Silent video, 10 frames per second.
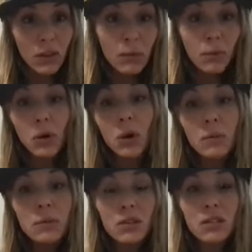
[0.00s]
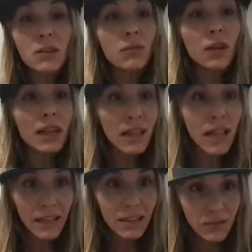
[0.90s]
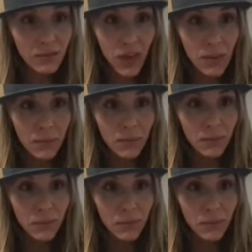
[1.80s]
The probes, there's different lengths of them.